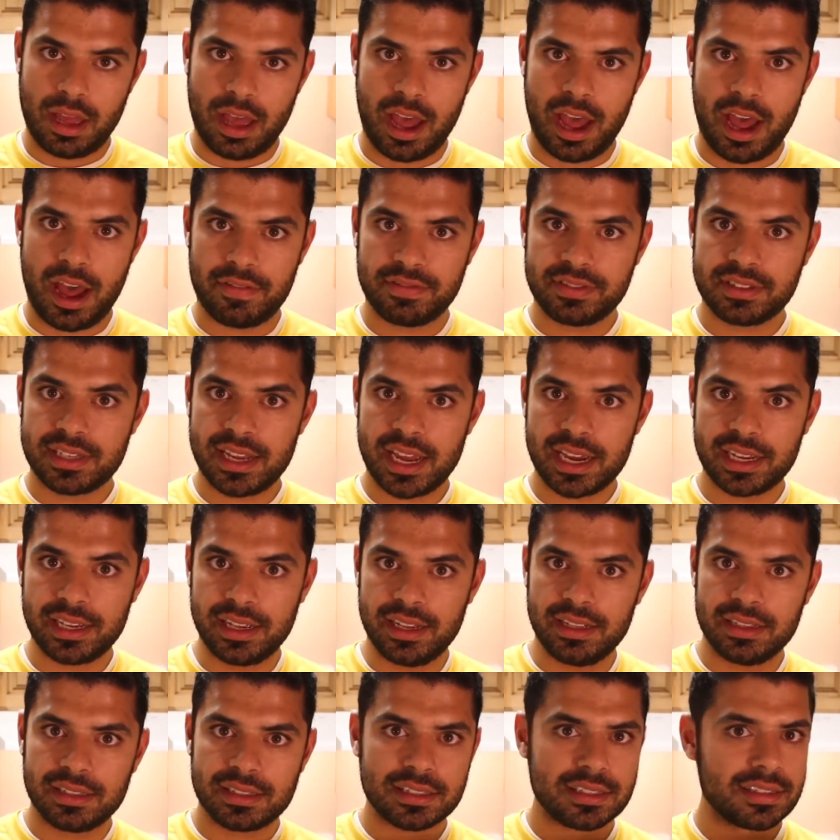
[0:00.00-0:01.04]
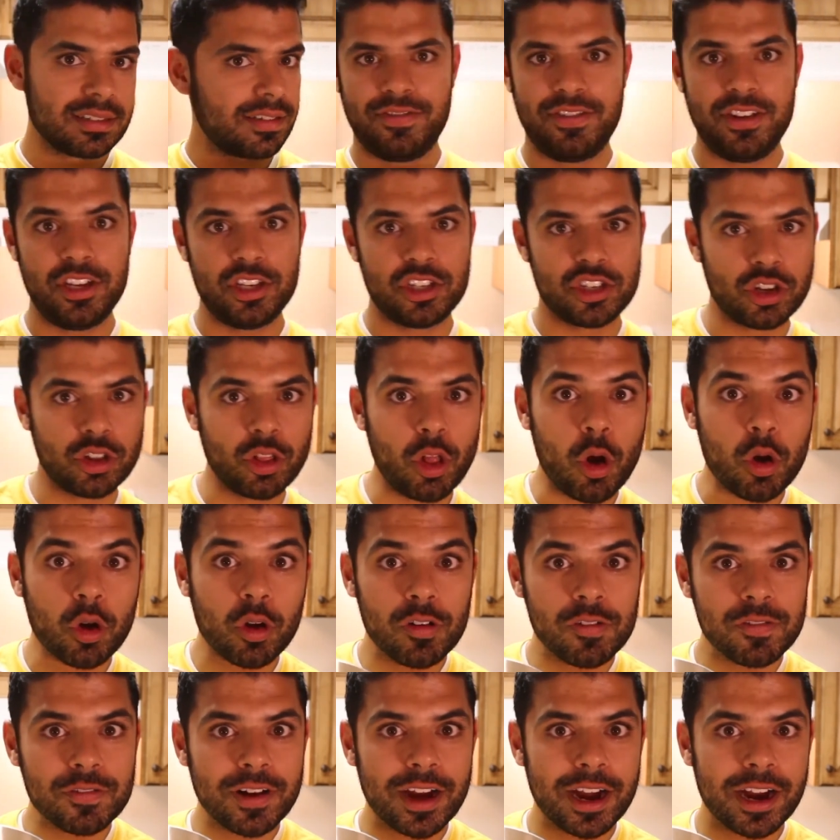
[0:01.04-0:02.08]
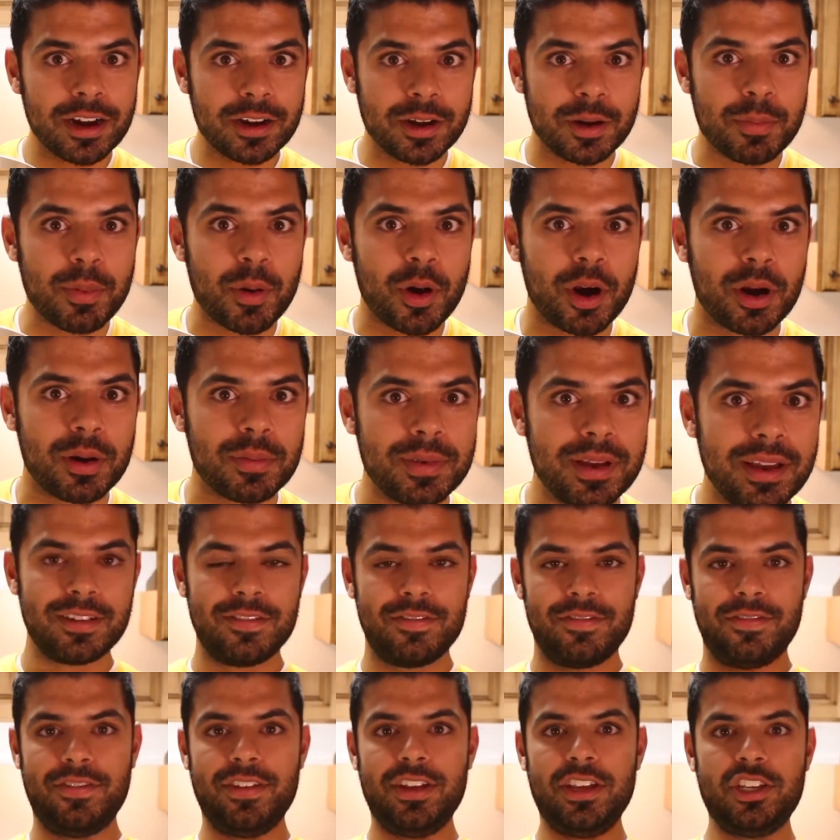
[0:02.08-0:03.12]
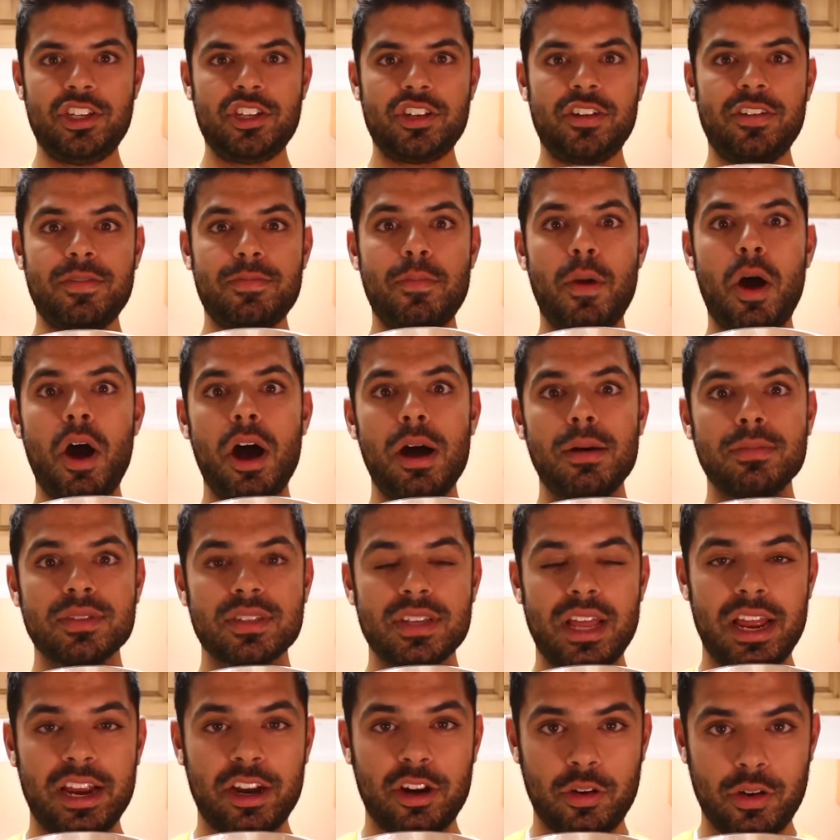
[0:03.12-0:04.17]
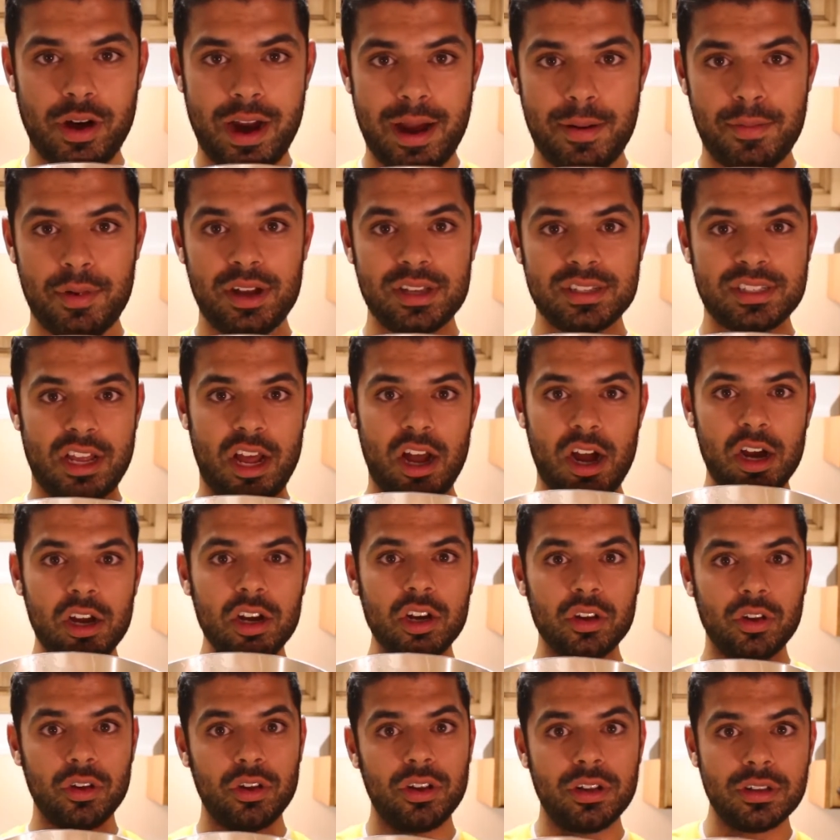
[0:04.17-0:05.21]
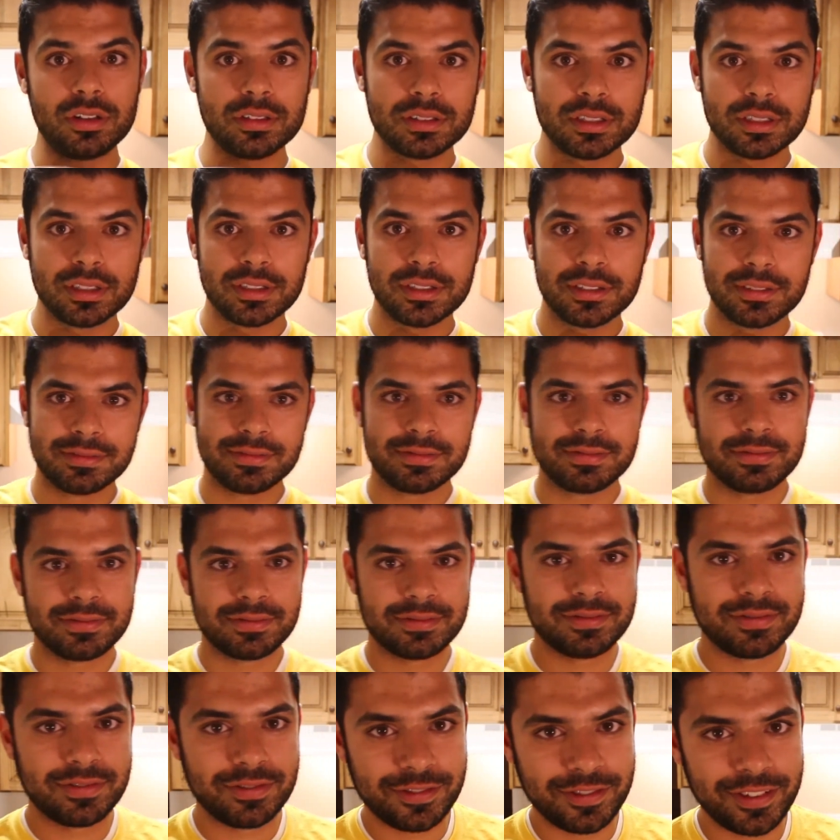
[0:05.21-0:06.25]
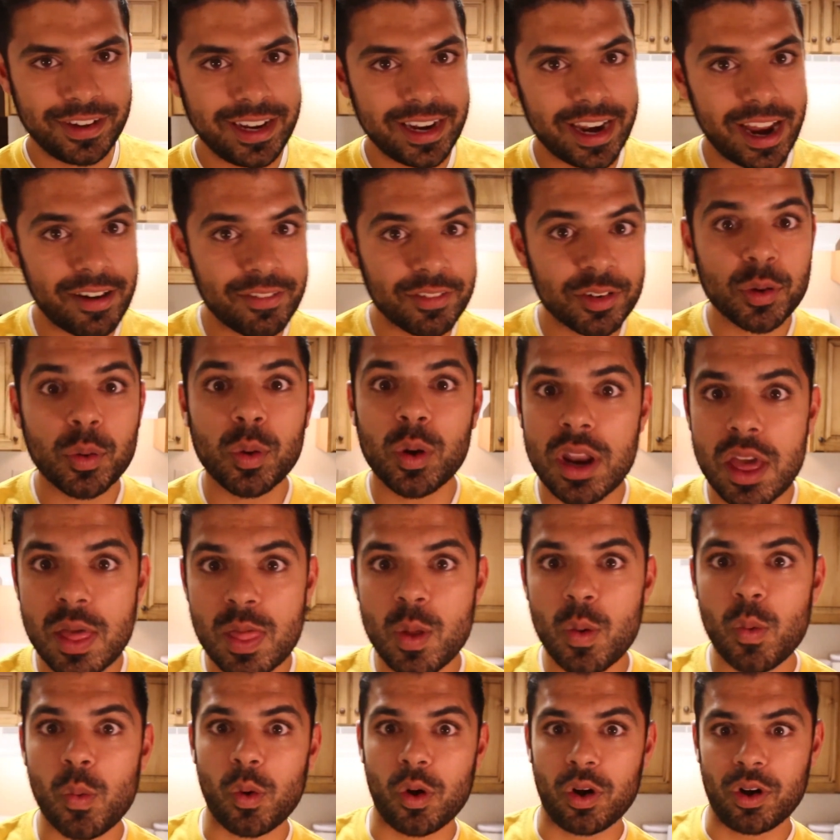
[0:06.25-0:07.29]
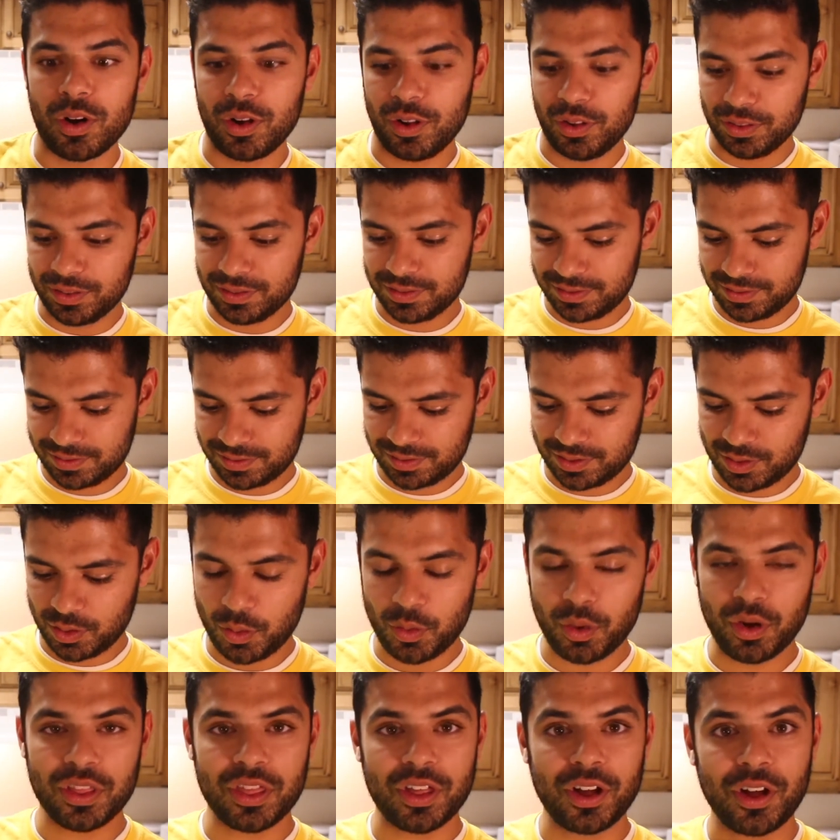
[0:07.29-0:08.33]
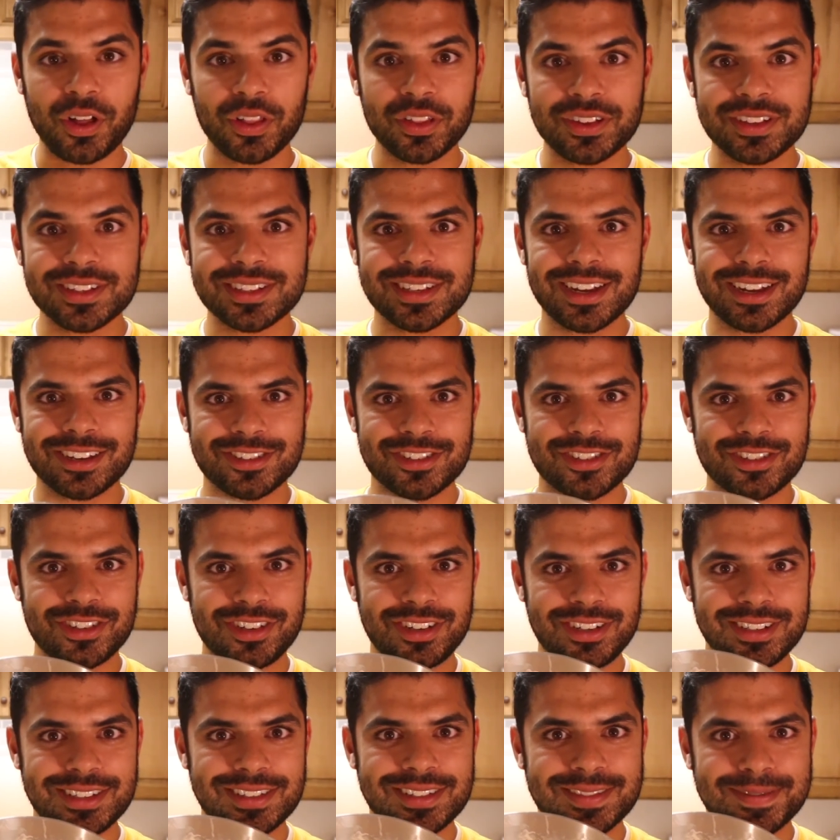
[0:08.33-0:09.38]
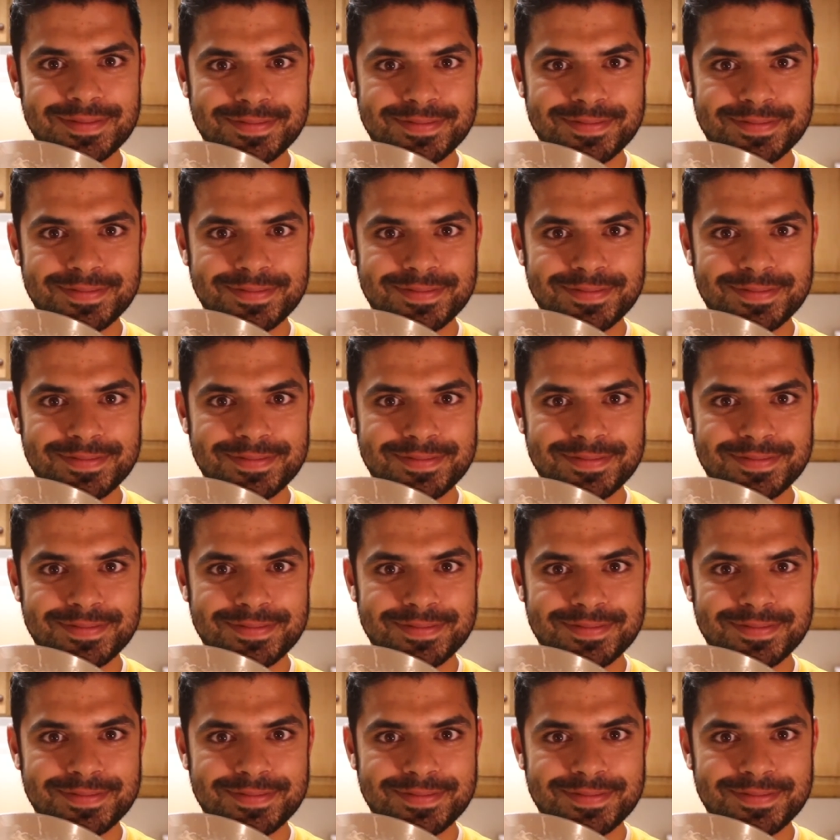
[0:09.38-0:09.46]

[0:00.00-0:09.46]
Have seconds. Feed your local fire department. Feed your mom's, grandma's uncle. Feed everyone in the world with all these extras.